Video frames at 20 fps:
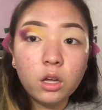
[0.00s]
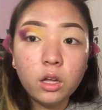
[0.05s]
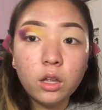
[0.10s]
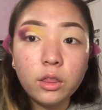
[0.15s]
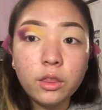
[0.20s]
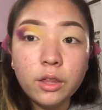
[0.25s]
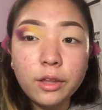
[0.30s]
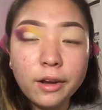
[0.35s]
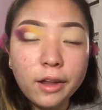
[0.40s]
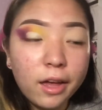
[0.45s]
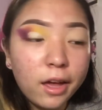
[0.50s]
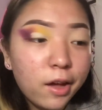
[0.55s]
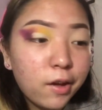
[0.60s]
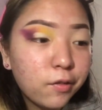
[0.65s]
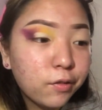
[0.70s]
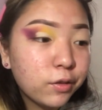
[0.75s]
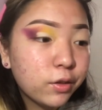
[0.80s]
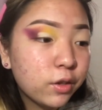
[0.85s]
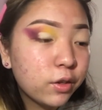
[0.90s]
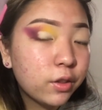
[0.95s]
And then
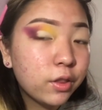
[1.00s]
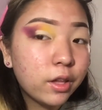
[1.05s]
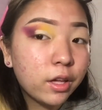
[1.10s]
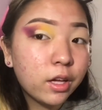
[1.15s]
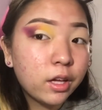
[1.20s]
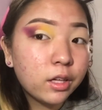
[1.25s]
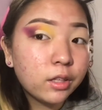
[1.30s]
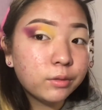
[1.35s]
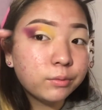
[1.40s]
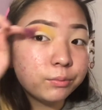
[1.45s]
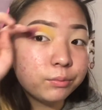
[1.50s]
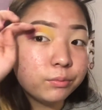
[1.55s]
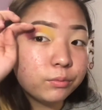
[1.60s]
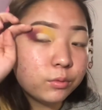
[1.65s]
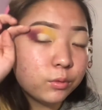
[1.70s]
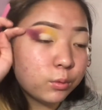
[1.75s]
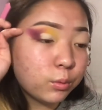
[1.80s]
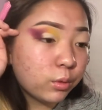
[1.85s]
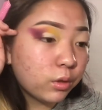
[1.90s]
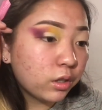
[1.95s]
after that,
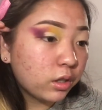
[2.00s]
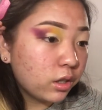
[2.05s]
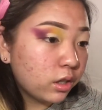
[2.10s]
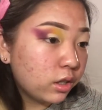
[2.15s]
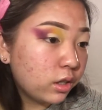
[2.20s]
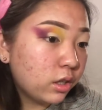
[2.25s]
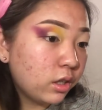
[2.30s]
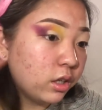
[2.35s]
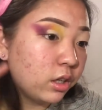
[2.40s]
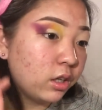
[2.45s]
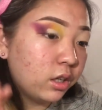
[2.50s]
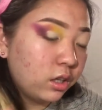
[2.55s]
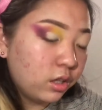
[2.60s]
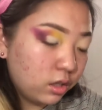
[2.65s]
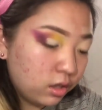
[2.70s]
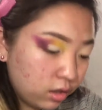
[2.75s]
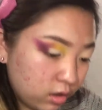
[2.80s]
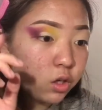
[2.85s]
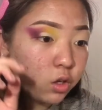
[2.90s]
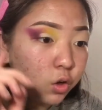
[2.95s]
we're gonna
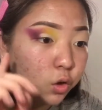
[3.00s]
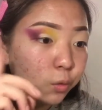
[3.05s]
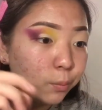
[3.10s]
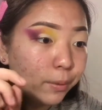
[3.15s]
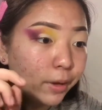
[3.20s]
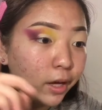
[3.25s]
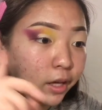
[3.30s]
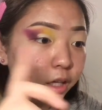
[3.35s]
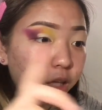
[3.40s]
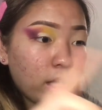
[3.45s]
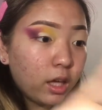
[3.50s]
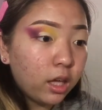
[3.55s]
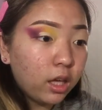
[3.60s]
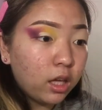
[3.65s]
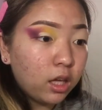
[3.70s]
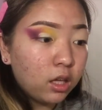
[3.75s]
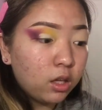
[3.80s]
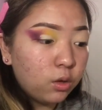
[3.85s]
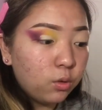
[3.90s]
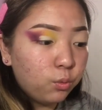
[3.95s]
go back
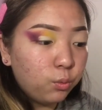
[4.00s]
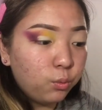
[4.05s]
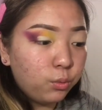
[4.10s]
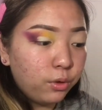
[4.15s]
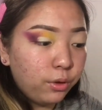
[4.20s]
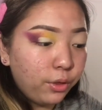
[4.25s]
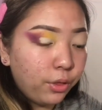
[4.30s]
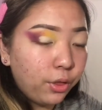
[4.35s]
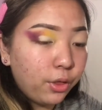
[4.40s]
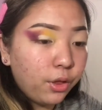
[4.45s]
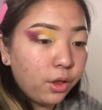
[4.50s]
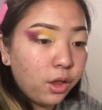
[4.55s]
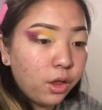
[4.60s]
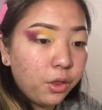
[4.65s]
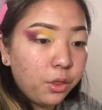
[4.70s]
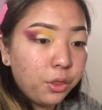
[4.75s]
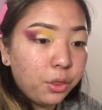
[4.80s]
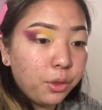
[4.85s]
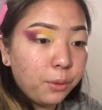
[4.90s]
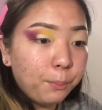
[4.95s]
in with
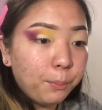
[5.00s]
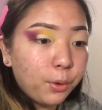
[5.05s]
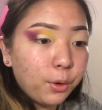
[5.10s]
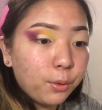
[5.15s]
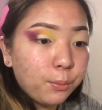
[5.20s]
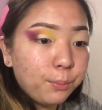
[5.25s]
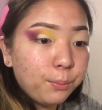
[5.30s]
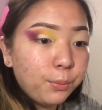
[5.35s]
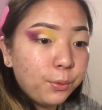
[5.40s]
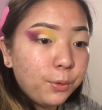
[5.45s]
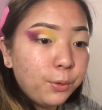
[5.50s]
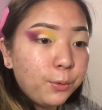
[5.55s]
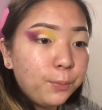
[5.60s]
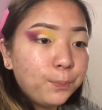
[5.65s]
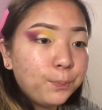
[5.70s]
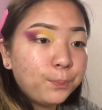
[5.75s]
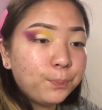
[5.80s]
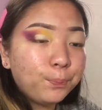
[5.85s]
the purple